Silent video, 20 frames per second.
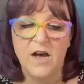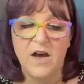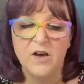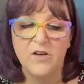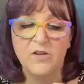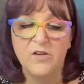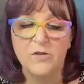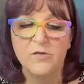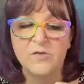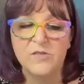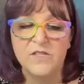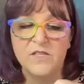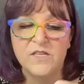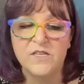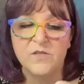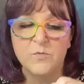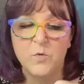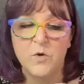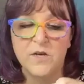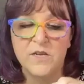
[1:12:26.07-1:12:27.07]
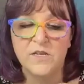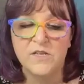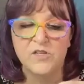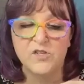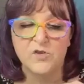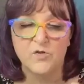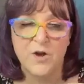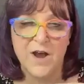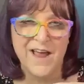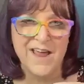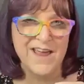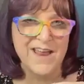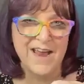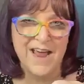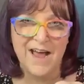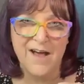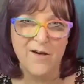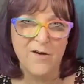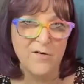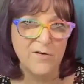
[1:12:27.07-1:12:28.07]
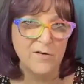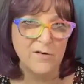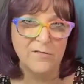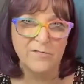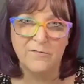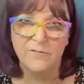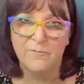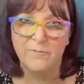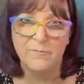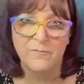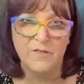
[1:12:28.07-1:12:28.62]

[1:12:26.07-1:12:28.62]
And I'll use this one to dry it out